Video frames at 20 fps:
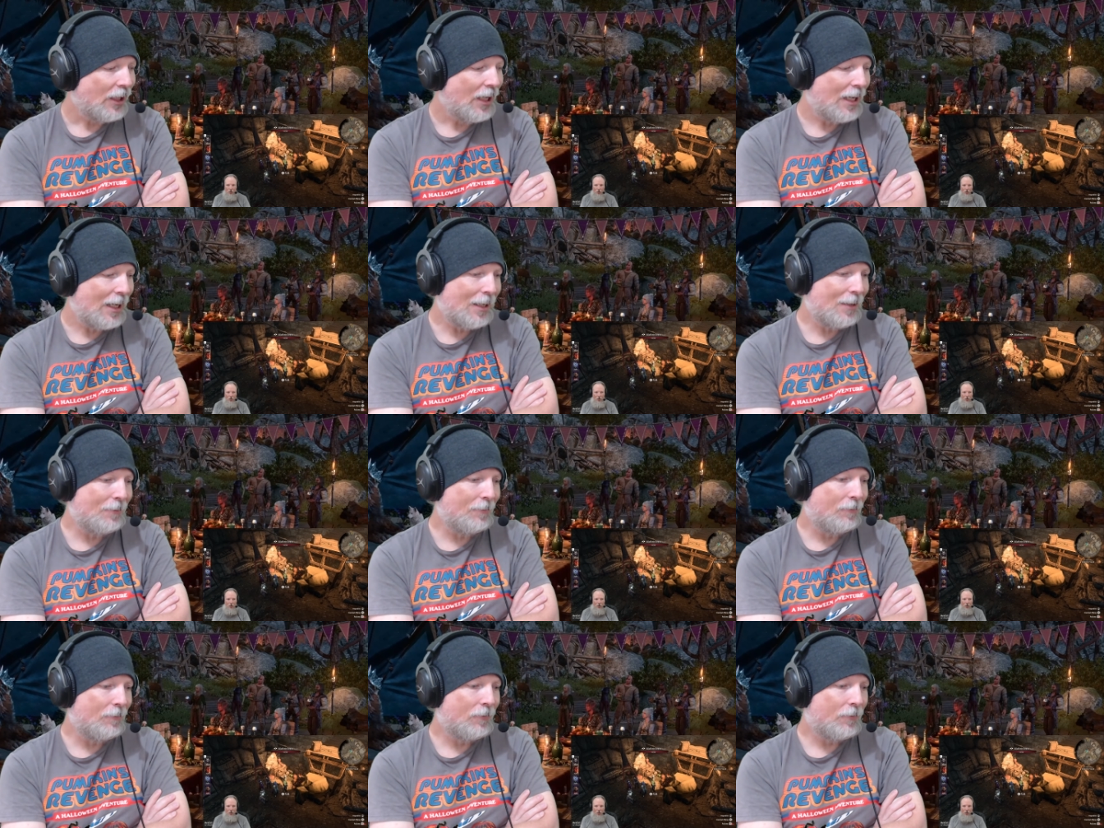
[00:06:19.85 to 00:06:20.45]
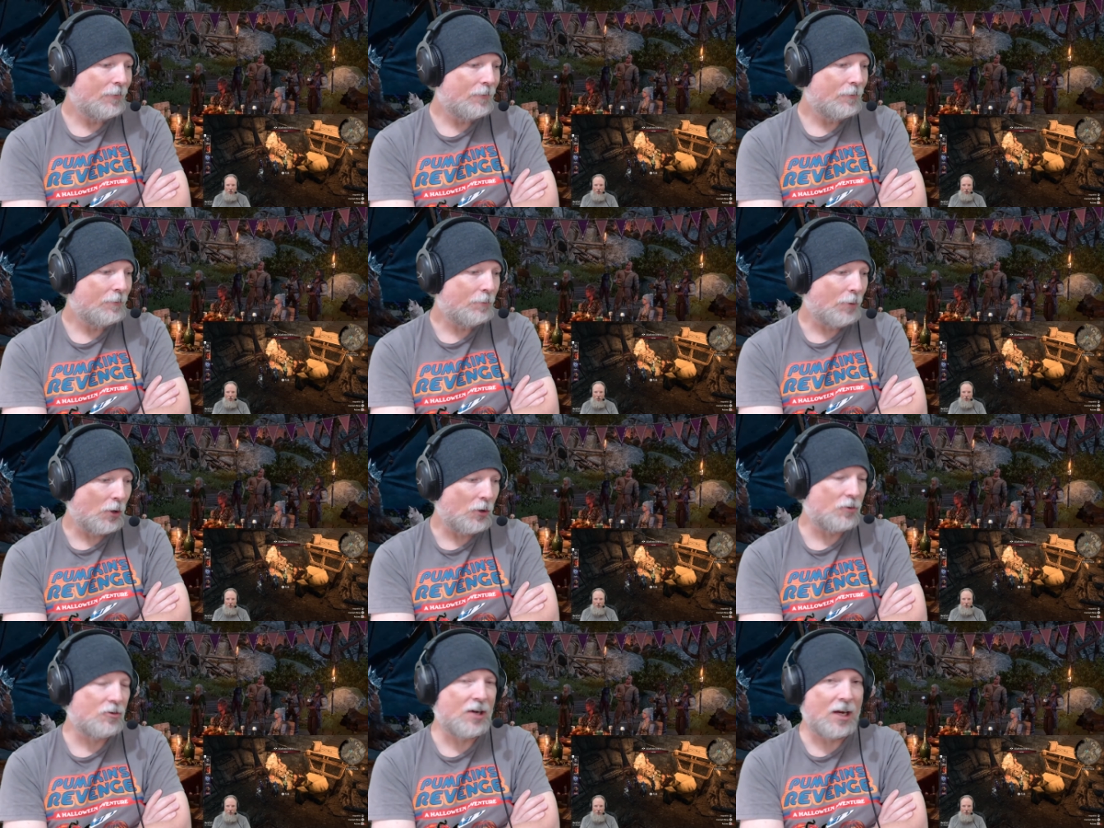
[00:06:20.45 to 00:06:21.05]
um,
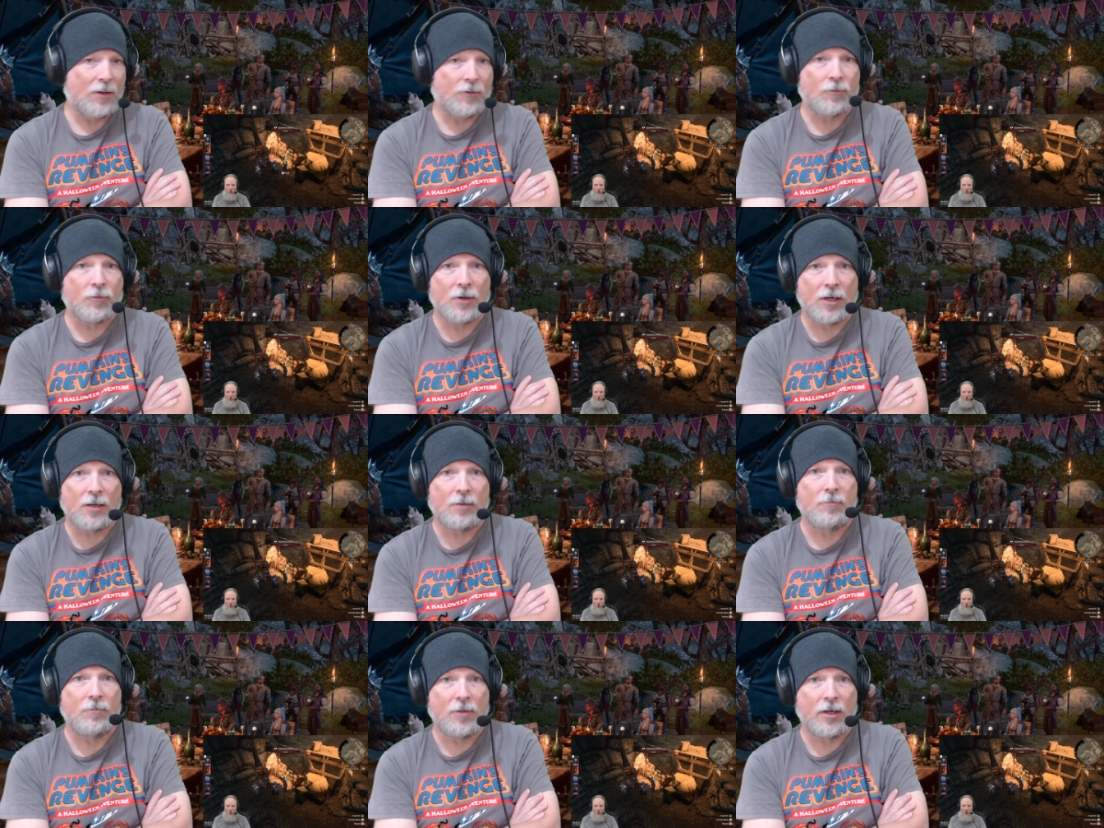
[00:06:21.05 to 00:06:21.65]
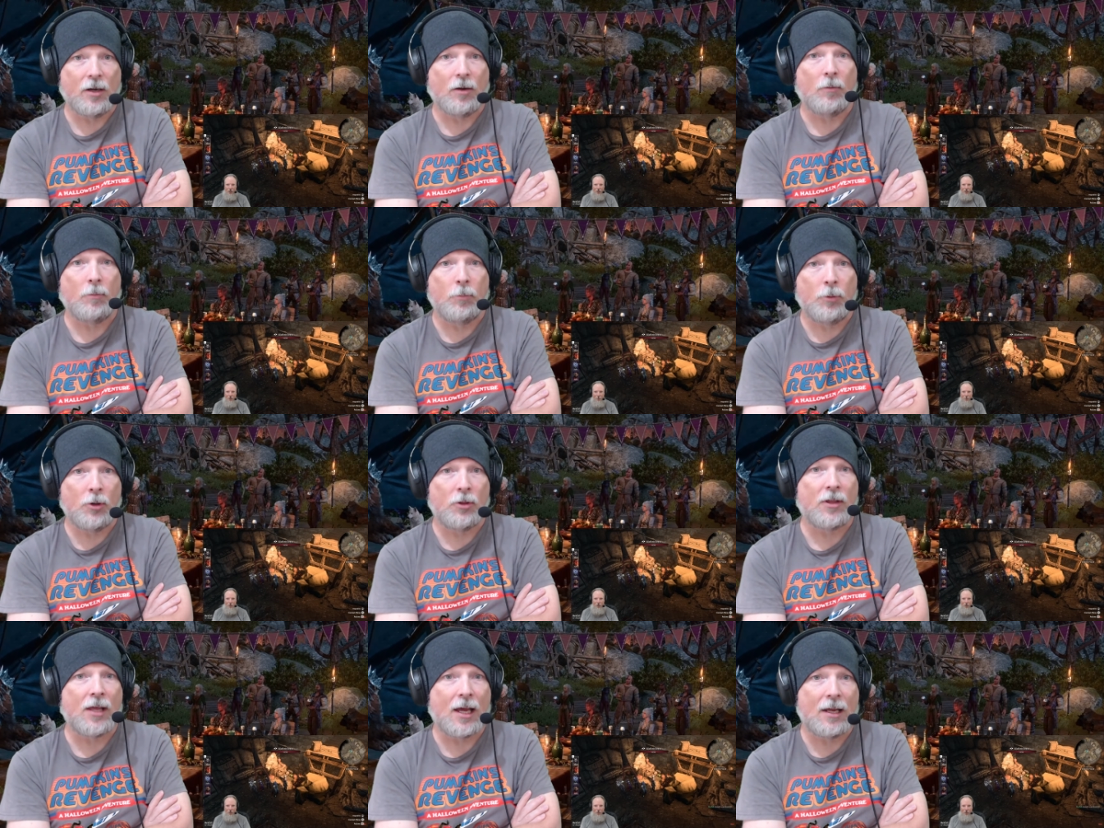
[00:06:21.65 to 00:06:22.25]
Baldur's Gate three, you know,
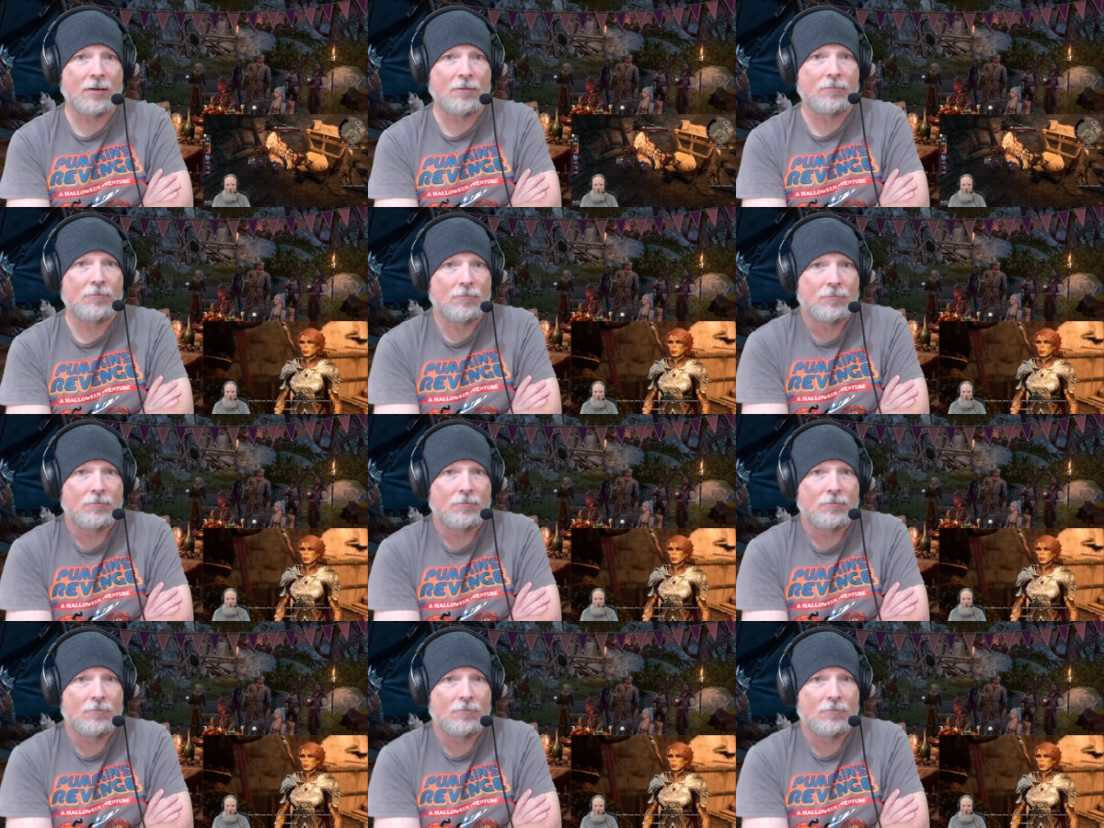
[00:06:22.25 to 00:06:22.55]
put that